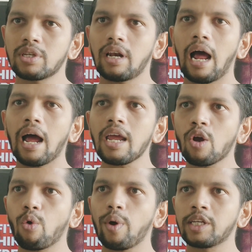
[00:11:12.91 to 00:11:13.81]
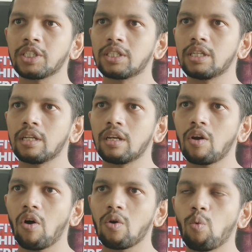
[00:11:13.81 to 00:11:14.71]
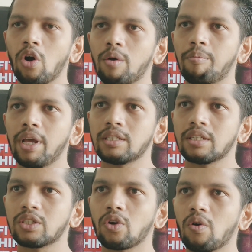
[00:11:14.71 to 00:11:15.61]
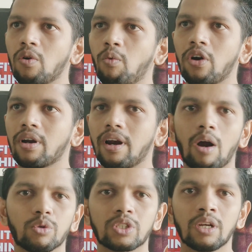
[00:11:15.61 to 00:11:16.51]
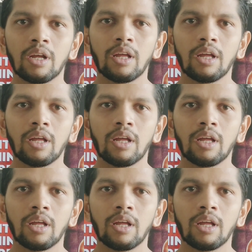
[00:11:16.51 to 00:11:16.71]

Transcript: And I question on what basis or on what grounds.